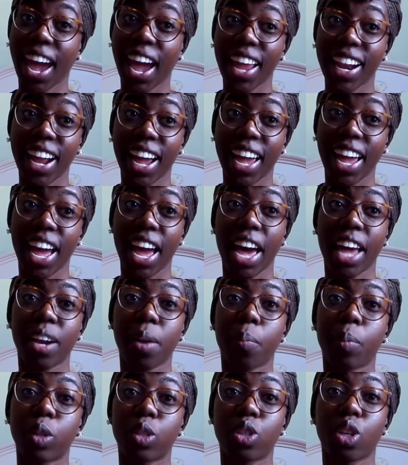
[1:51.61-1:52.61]
And I had
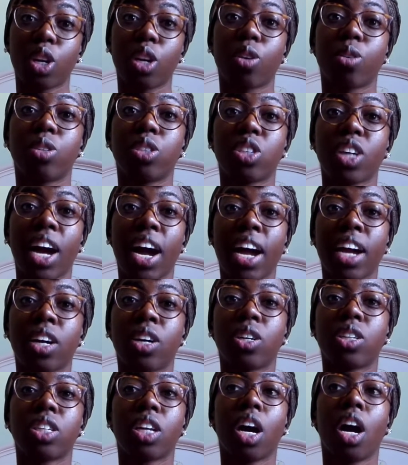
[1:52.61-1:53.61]
maternal and
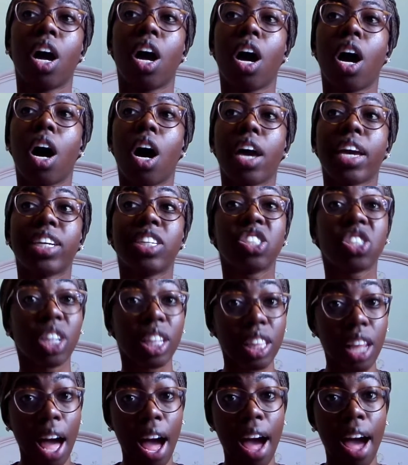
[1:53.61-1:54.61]
child in
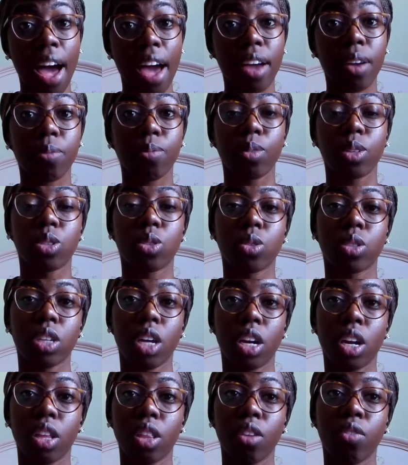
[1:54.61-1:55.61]
July, which was
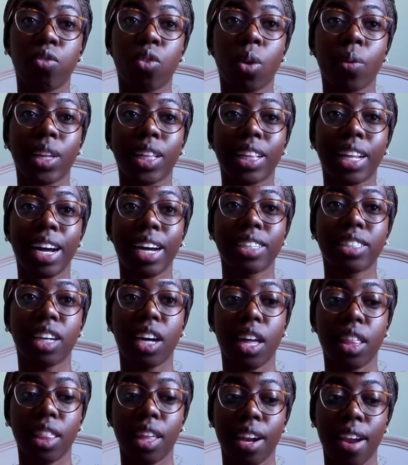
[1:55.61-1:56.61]
another 4-week class,
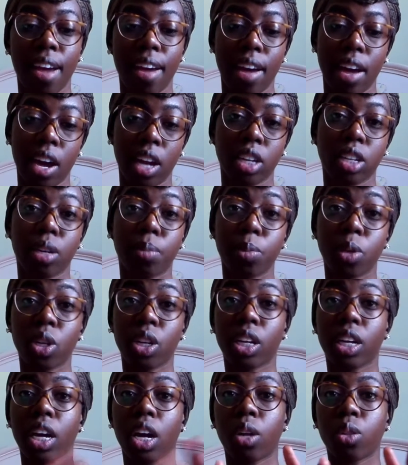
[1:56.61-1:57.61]
and then I had
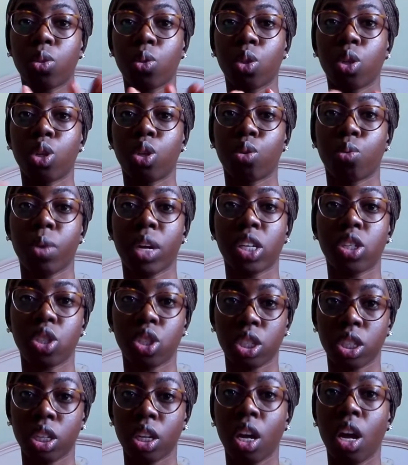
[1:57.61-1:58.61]
community health the
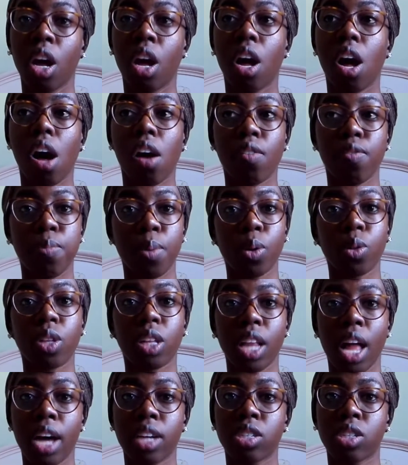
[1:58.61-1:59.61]
duration of both
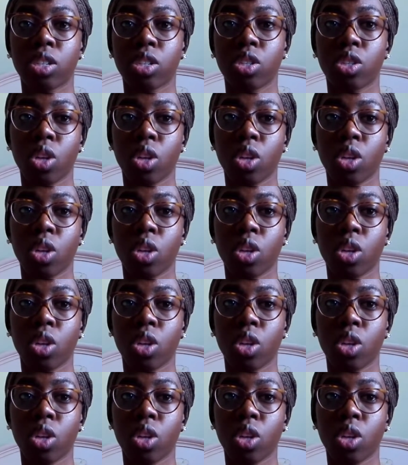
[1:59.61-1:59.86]
classes.